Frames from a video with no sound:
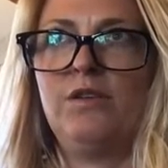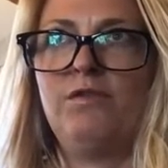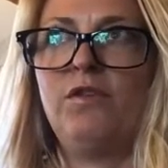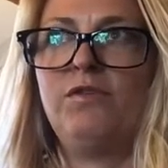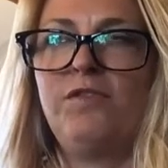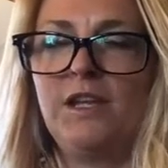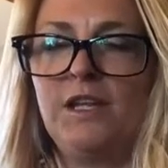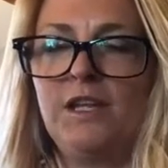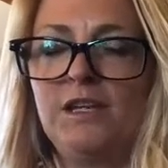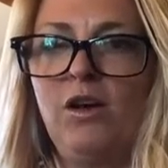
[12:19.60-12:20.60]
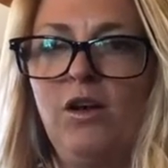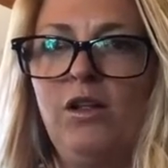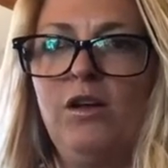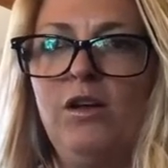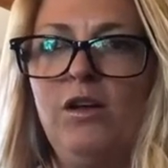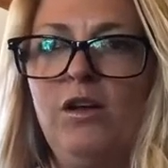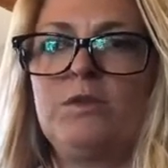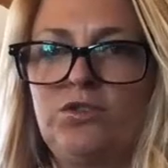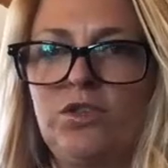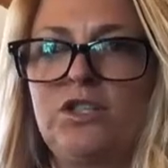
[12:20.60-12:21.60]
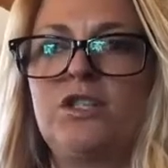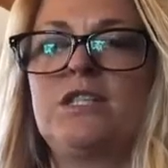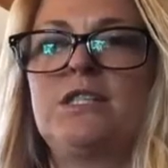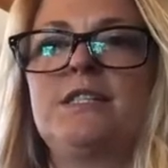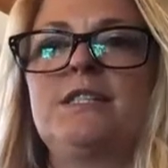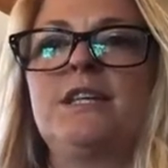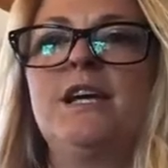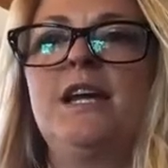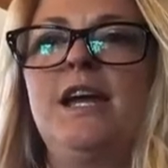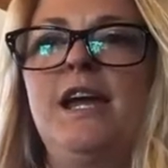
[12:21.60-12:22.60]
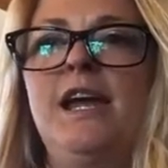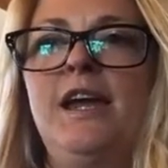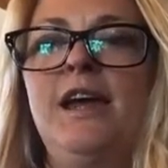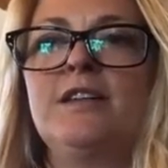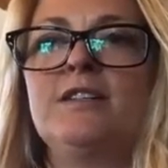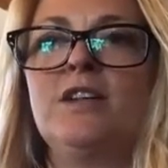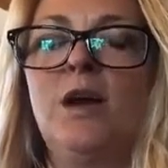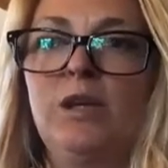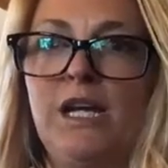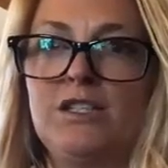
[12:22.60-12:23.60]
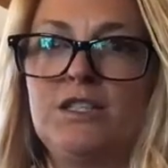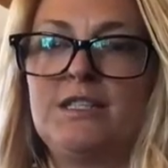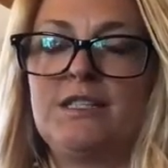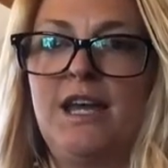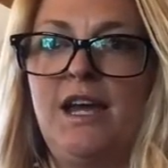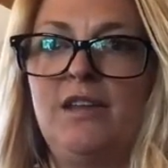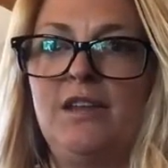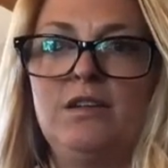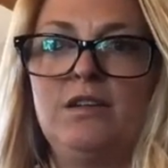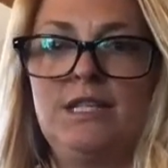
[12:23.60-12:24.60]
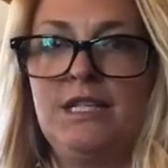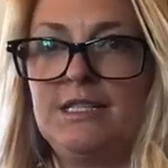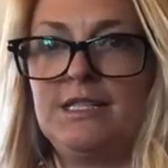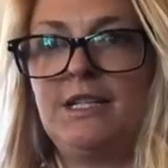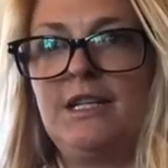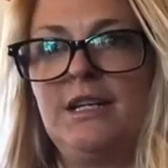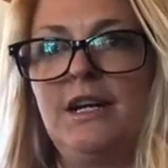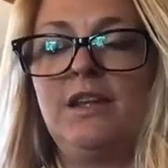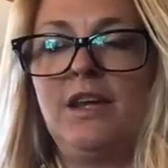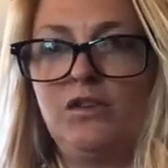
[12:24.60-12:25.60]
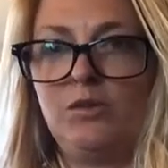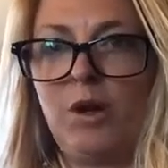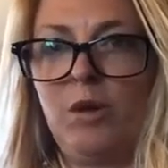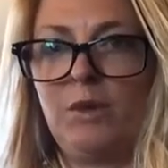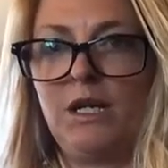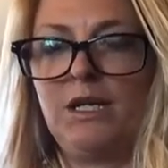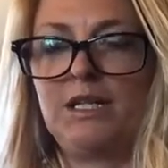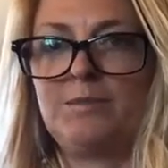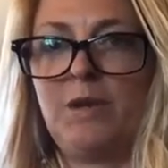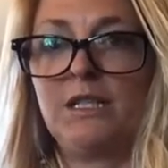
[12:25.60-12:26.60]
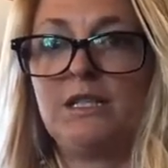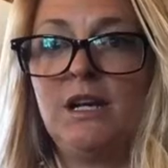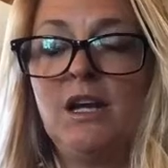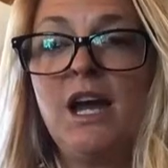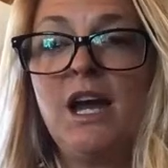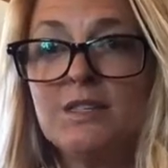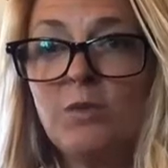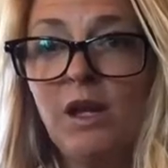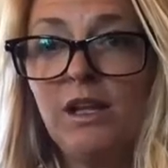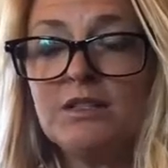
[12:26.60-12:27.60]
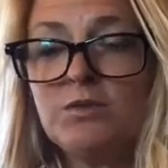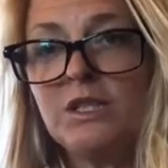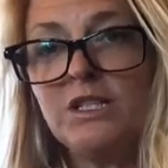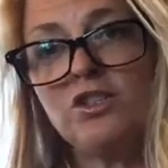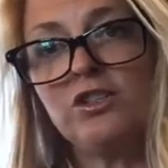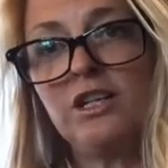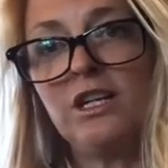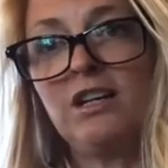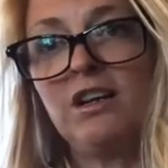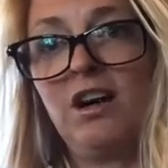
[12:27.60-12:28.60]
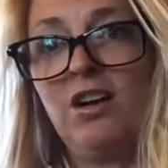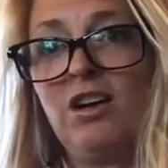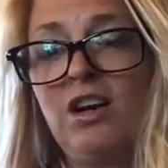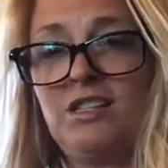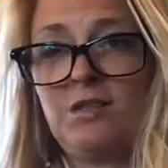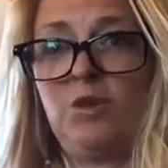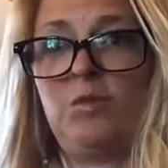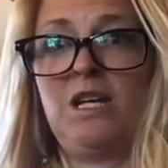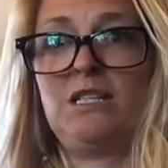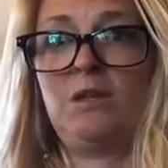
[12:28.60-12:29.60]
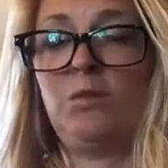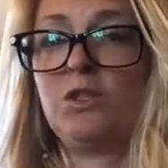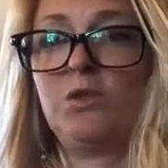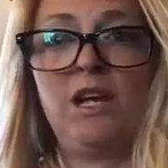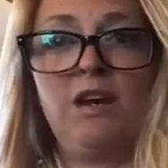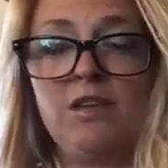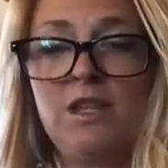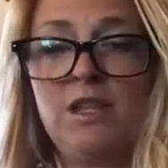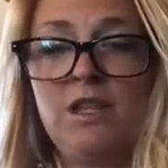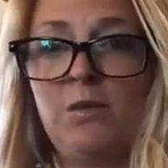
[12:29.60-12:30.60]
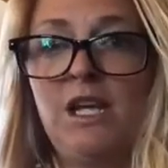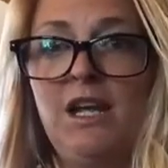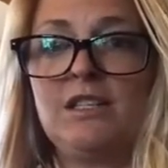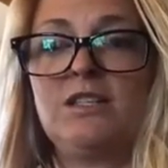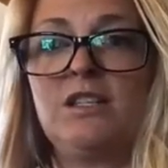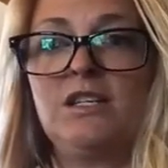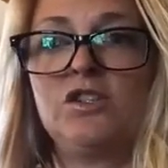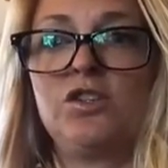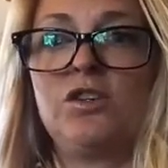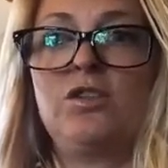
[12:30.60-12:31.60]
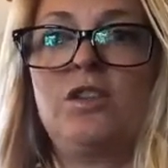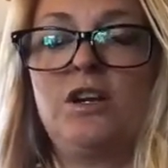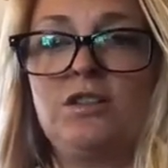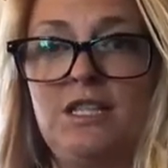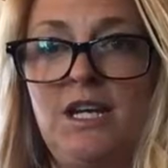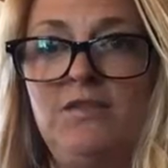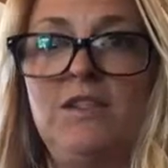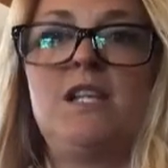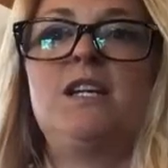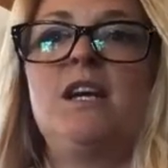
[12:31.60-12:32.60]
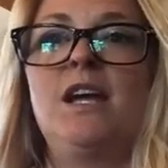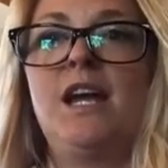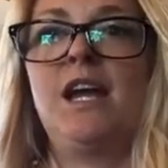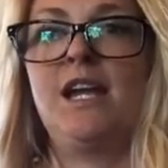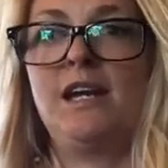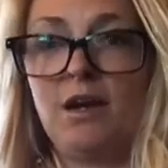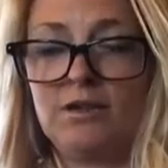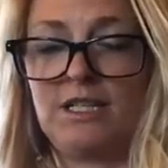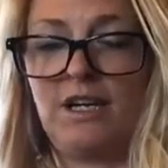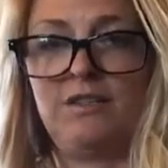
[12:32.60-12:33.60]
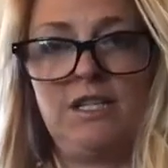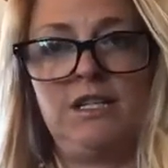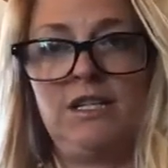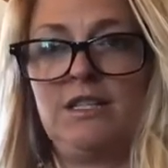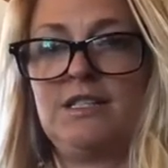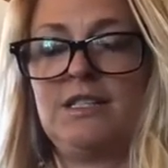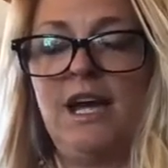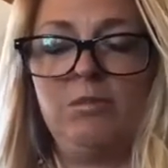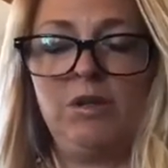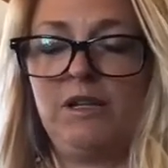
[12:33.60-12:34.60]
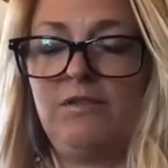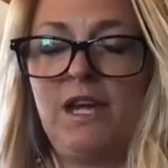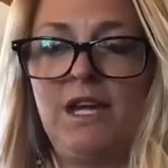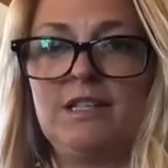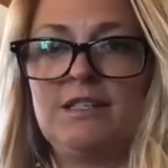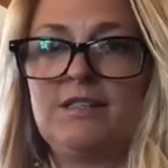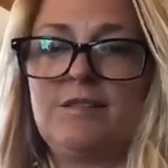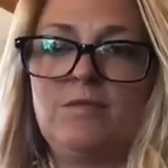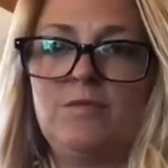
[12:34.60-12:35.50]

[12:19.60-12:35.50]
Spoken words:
fulfilling all of the restrictions and obligations that the CDC and the health department expect, as well as reassuring our customer base that we're doing everything we can to ensure their safety and our safety, because I believe that is